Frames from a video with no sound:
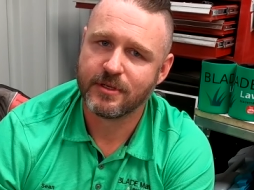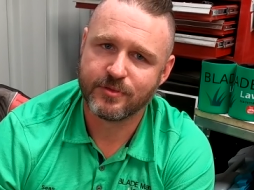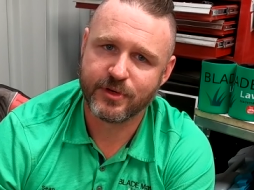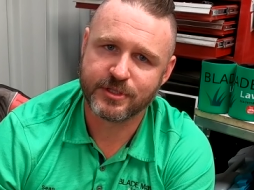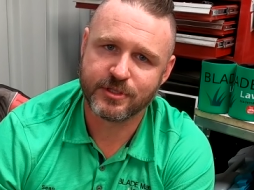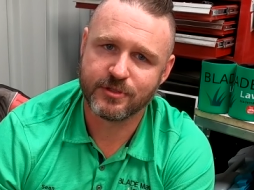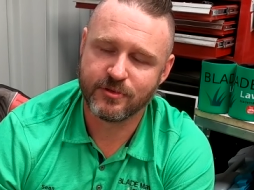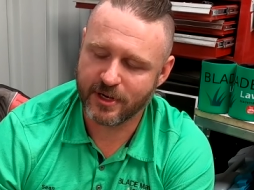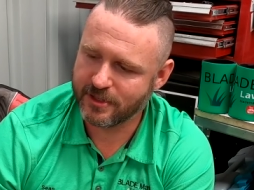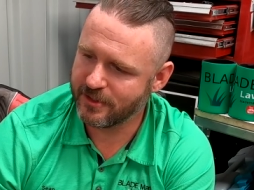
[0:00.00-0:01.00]
address you
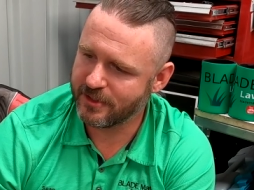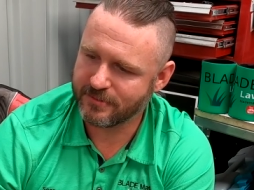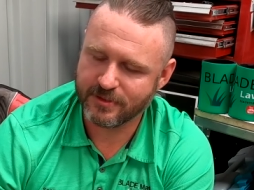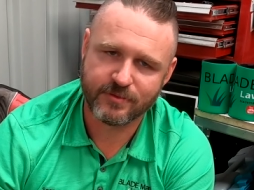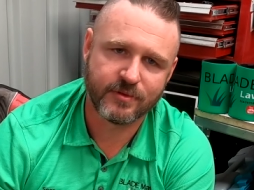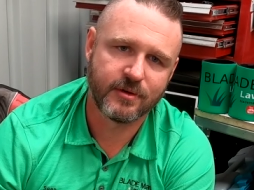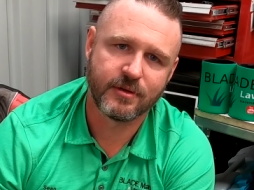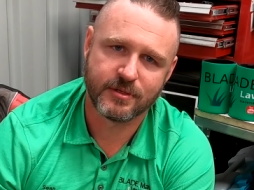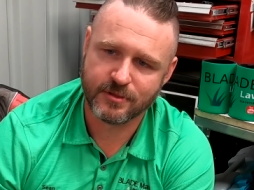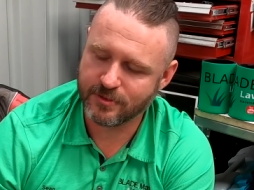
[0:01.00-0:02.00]
directly. And if
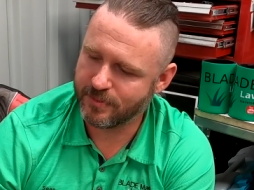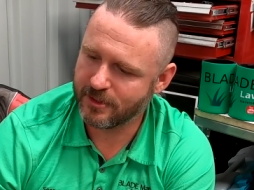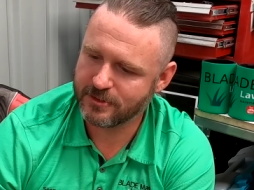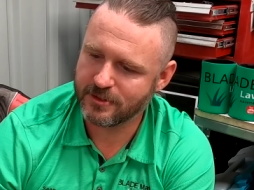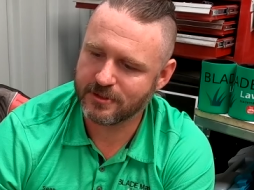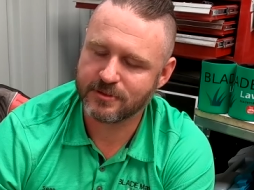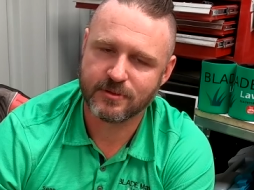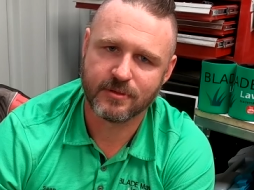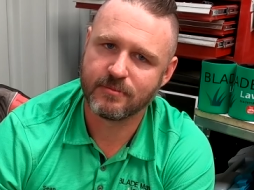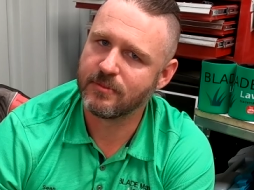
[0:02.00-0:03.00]
not, I do apologise and
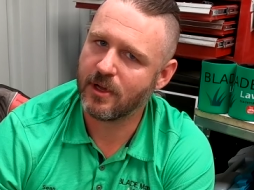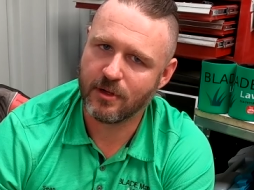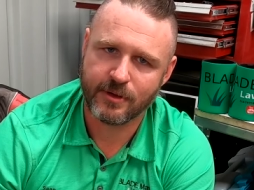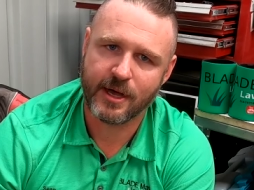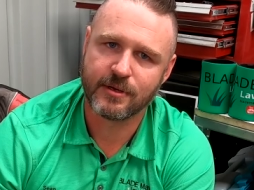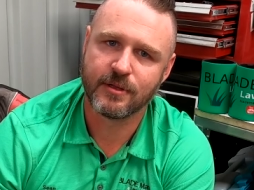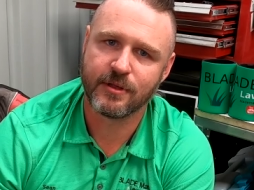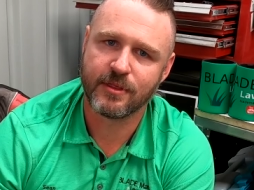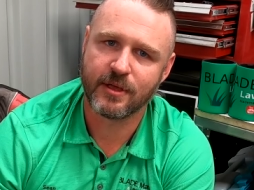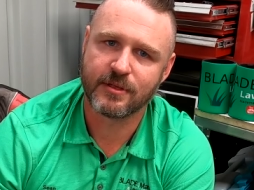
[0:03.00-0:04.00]
I
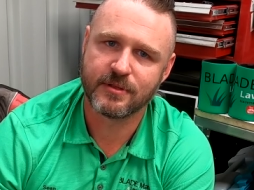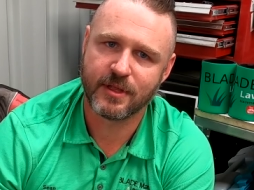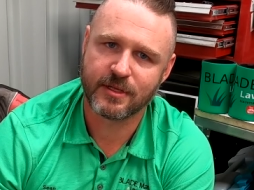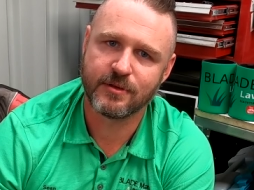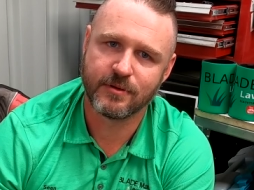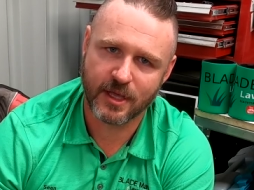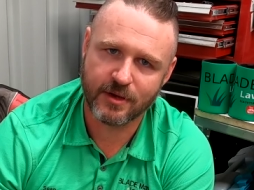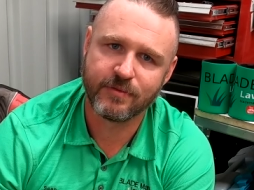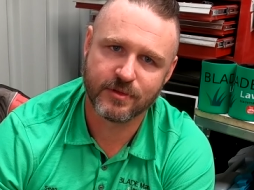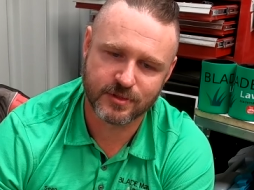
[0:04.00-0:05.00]
wholeheartedly thank, thank you
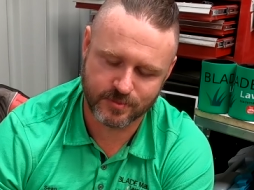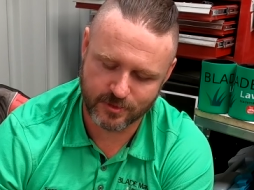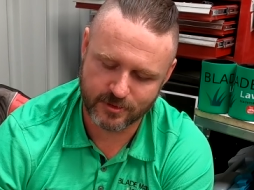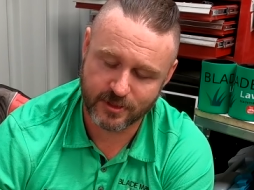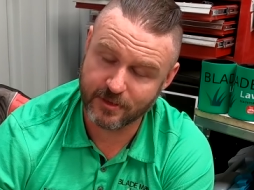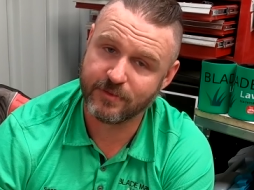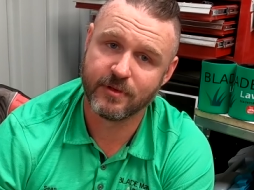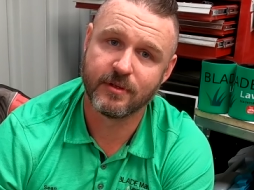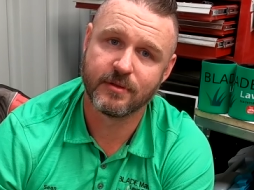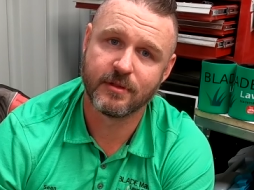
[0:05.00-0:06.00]
again for the support and
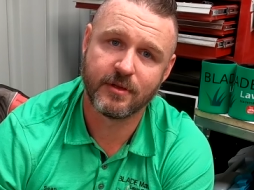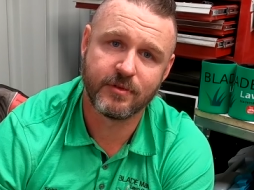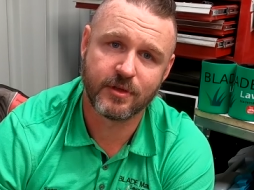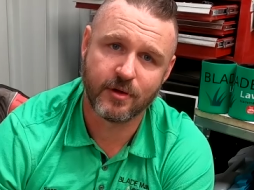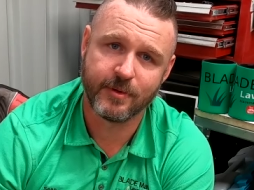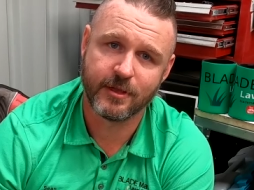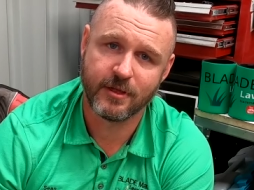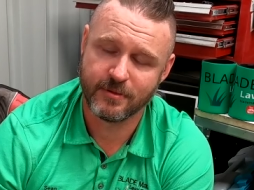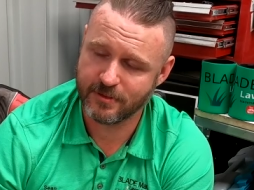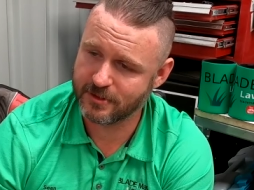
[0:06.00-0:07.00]
for leaving your comment
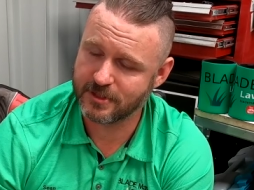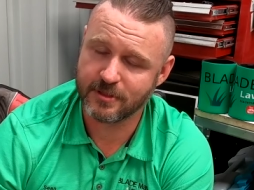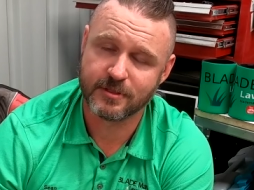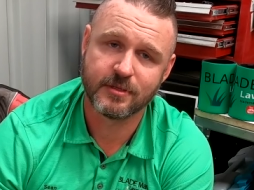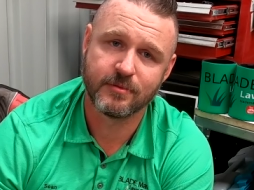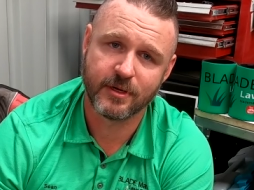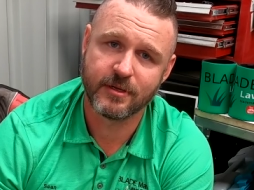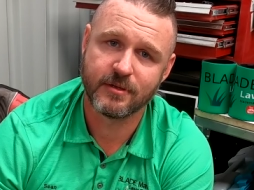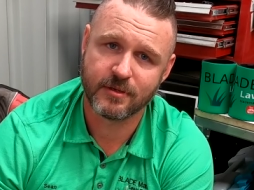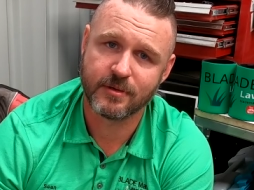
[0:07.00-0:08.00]
there. Like I said, I did
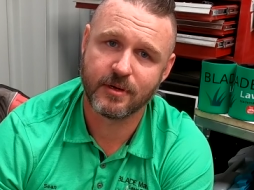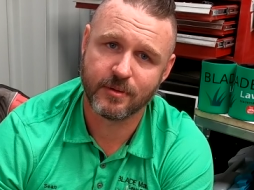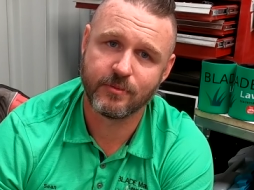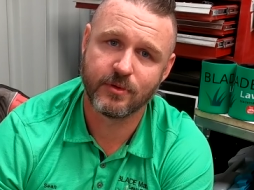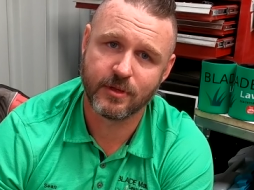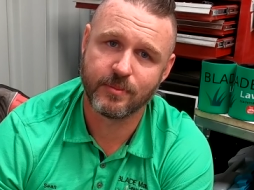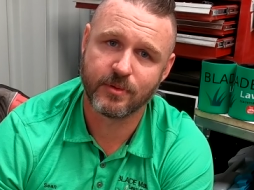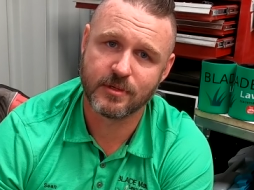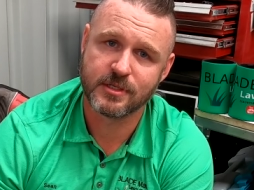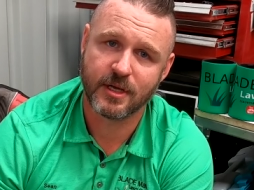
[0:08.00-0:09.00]
read it and I, I really
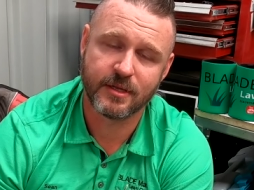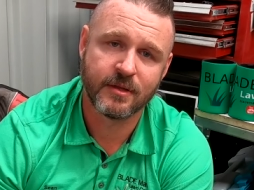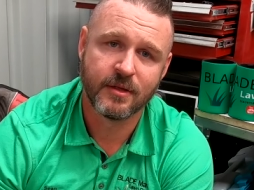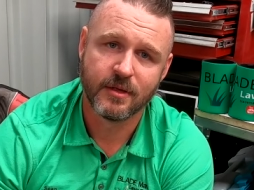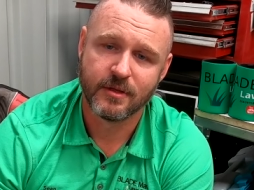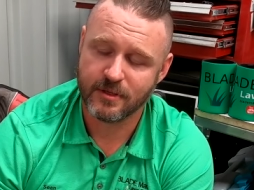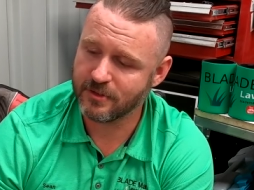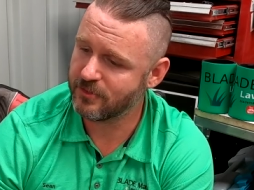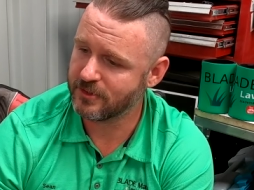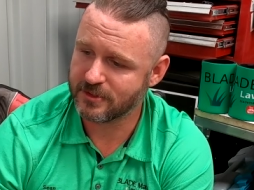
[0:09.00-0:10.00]
appreciate
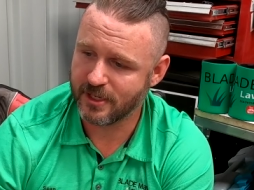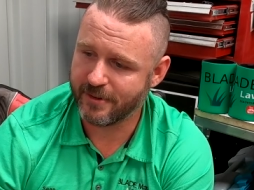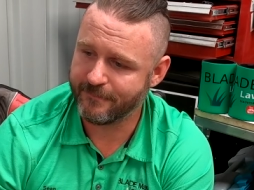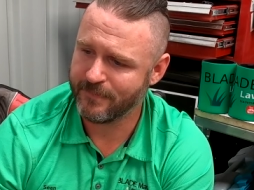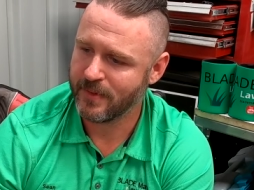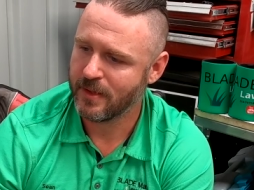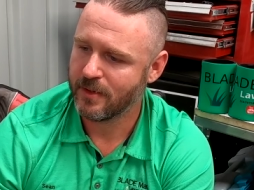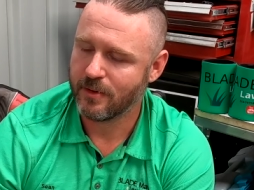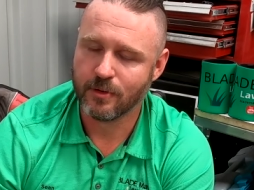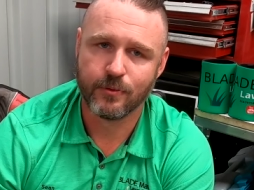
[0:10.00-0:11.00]
interest. Um,
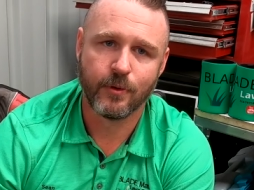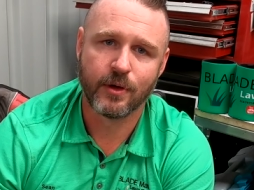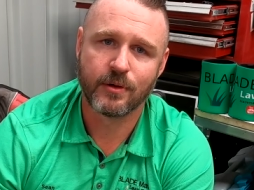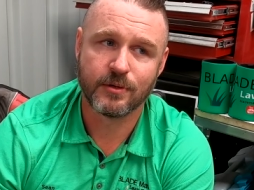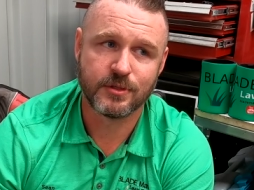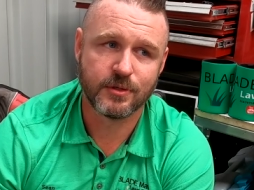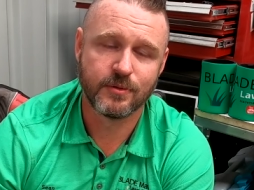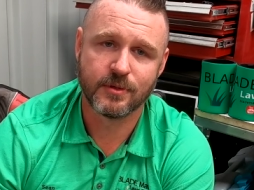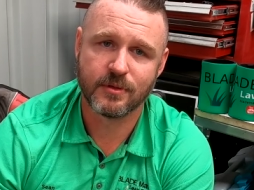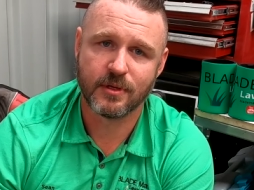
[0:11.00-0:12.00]
all the work I
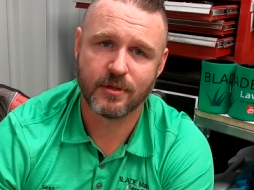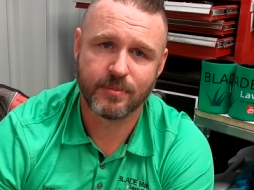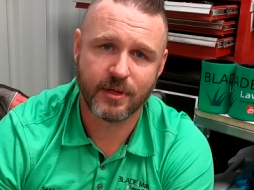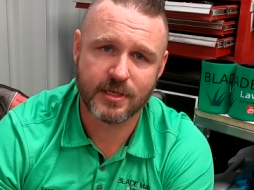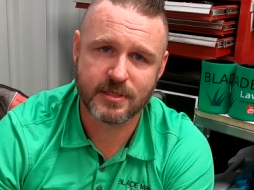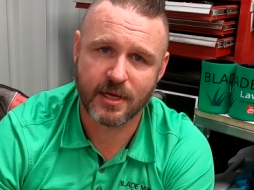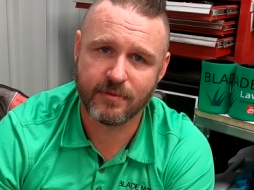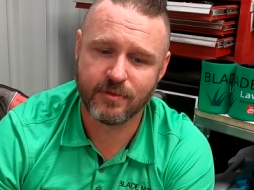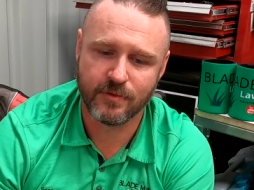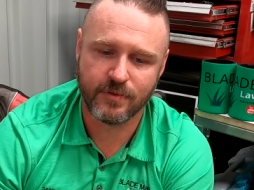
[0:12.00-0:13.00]
do and, and, the plans I
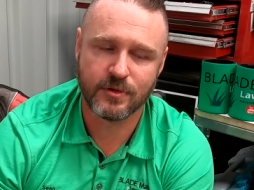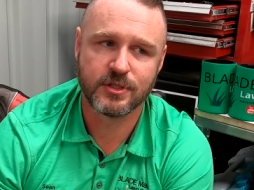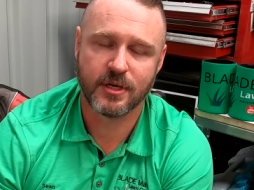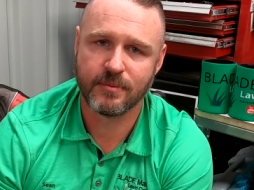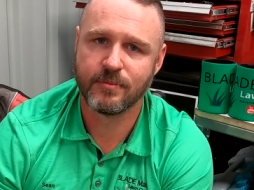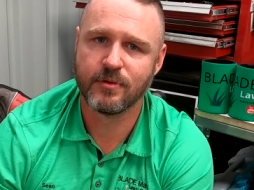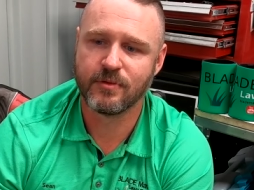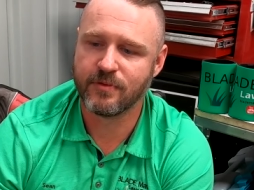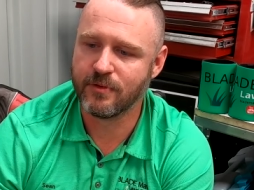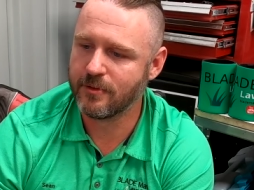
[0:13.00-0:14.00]
have for the future
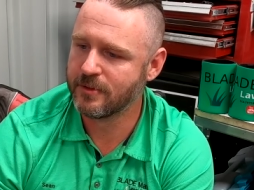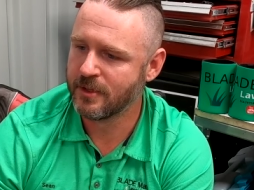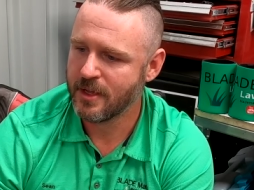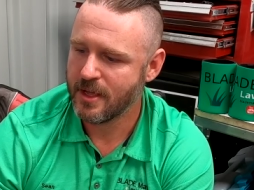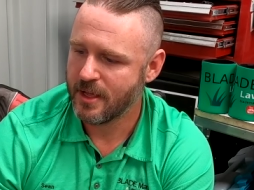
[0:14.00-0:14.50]
moving forward,